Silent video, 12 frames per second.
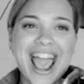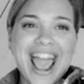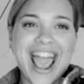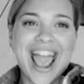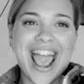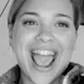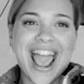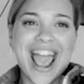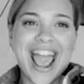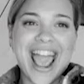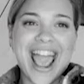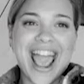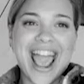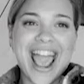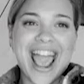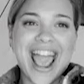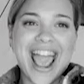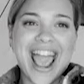
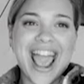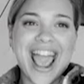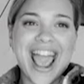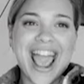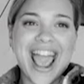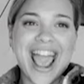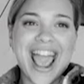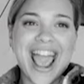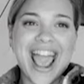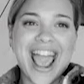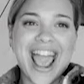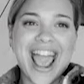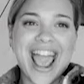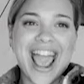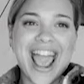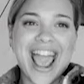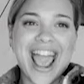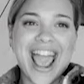
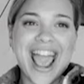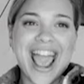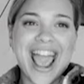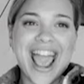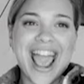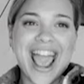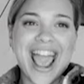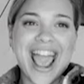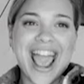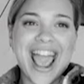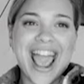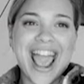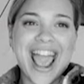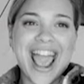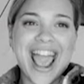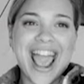(not speaking)